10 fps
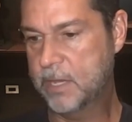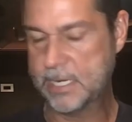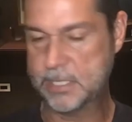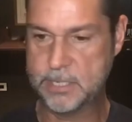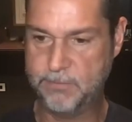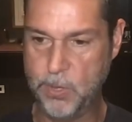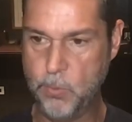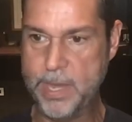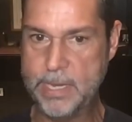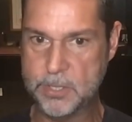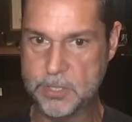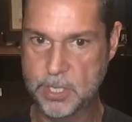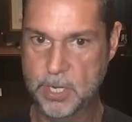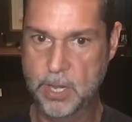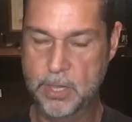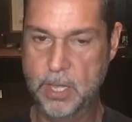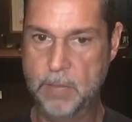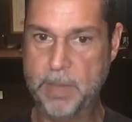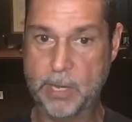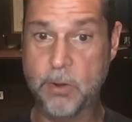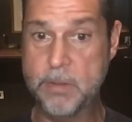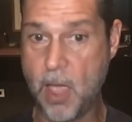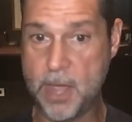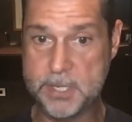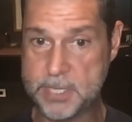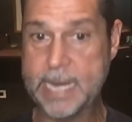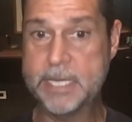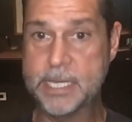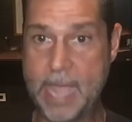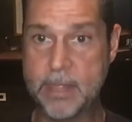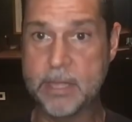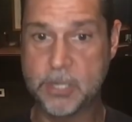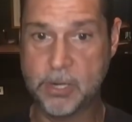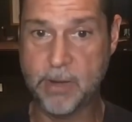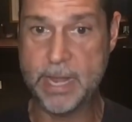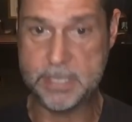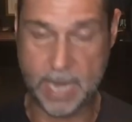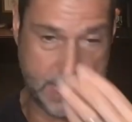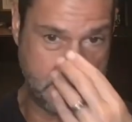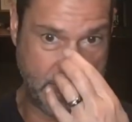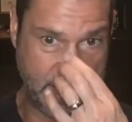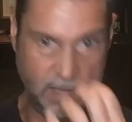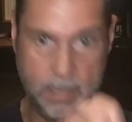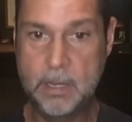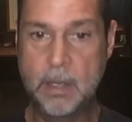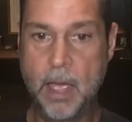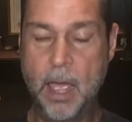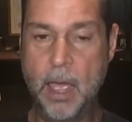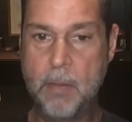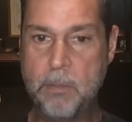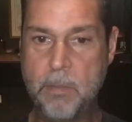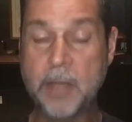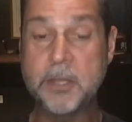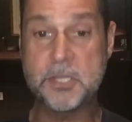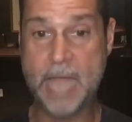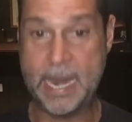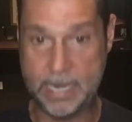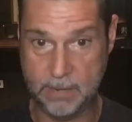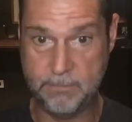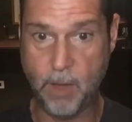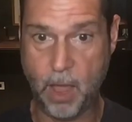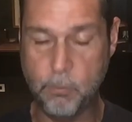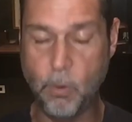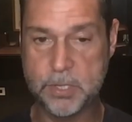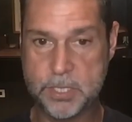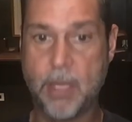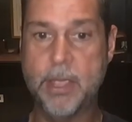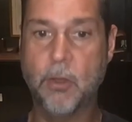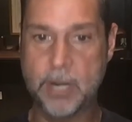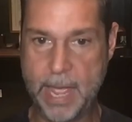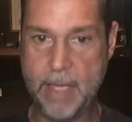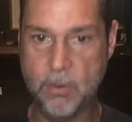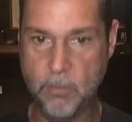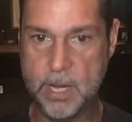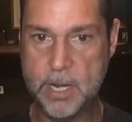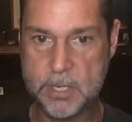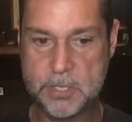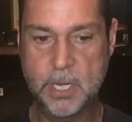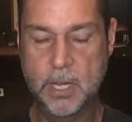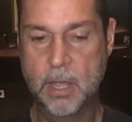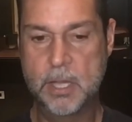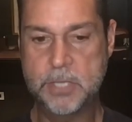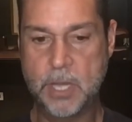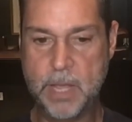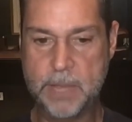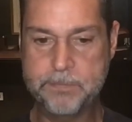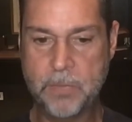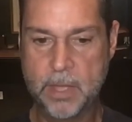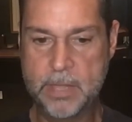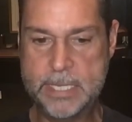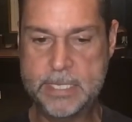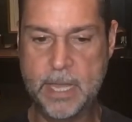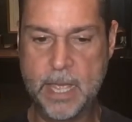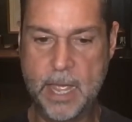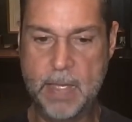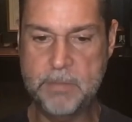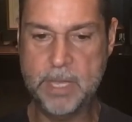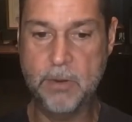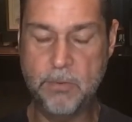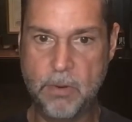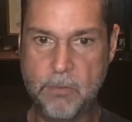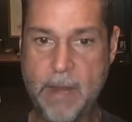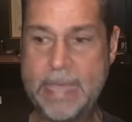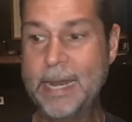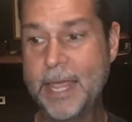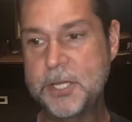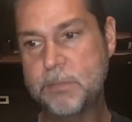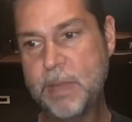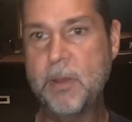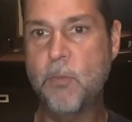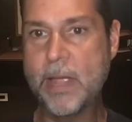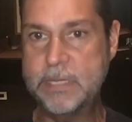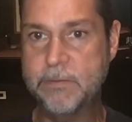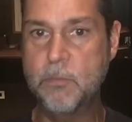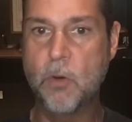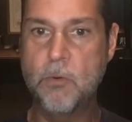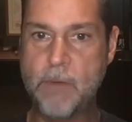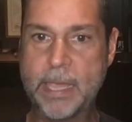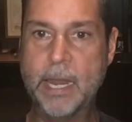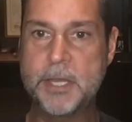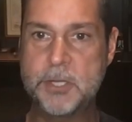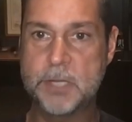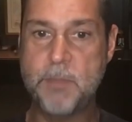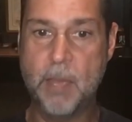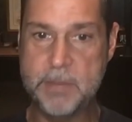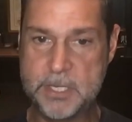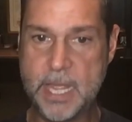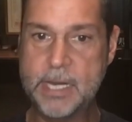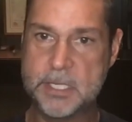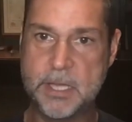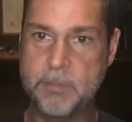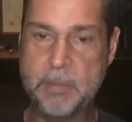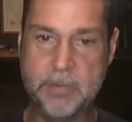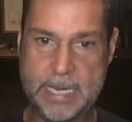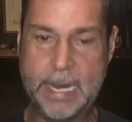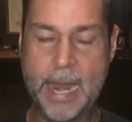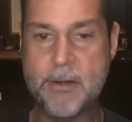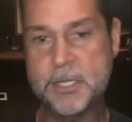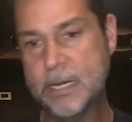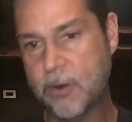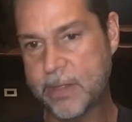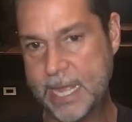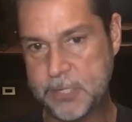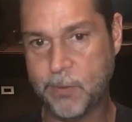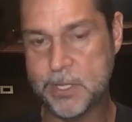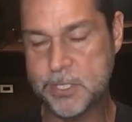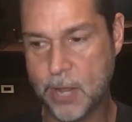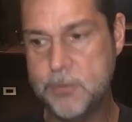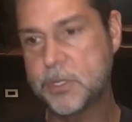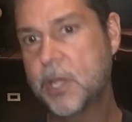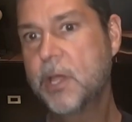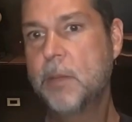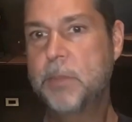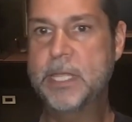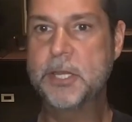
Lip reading: the next few weeks the Bitcoin miners getting together to create a better understanding of what's going on and how it works. So that regulation, people are waiting for more regulation, as Mohamed said, because some people need clarity. A lot of the hedge funds don't, but